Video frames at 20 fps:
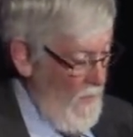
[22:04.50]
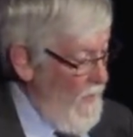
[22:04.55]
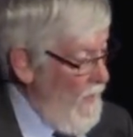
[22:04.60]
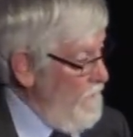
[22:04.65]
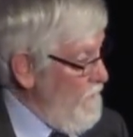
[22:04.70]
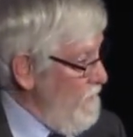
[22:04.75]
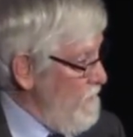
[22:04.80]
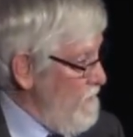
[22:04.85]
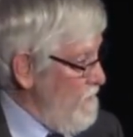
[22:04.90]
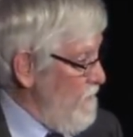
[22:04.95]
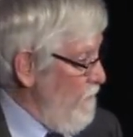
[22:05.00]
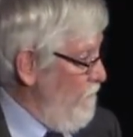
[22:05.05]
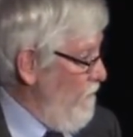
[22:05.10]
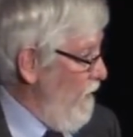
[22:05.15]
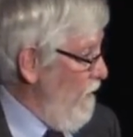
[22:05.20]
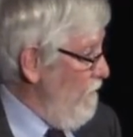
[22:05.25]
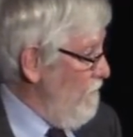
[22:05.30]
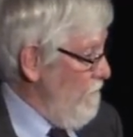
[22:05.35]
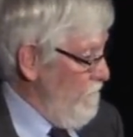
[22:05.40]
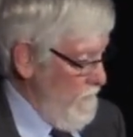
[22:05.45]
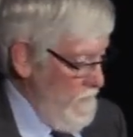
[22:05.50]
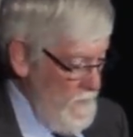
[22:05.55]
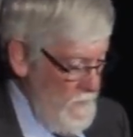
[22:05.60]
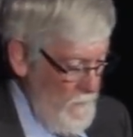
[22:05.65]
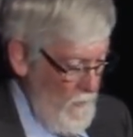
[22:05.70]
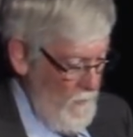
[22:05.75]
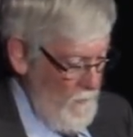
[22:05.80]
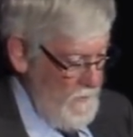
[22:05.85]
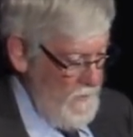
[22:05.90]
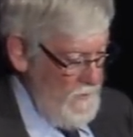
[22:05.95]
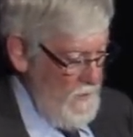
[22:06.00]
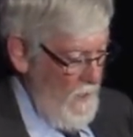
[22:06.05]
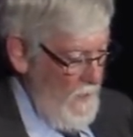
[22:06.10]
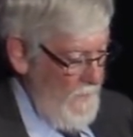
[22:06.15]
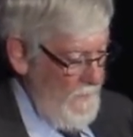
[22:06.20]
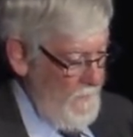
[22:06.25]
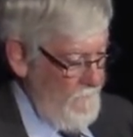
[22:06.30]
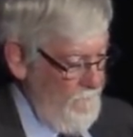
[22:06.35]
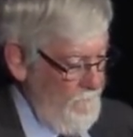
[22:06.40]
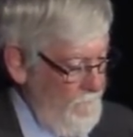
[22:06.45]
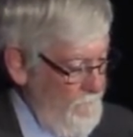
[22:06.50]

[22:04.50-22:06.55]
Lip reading: And this is a relatively small site.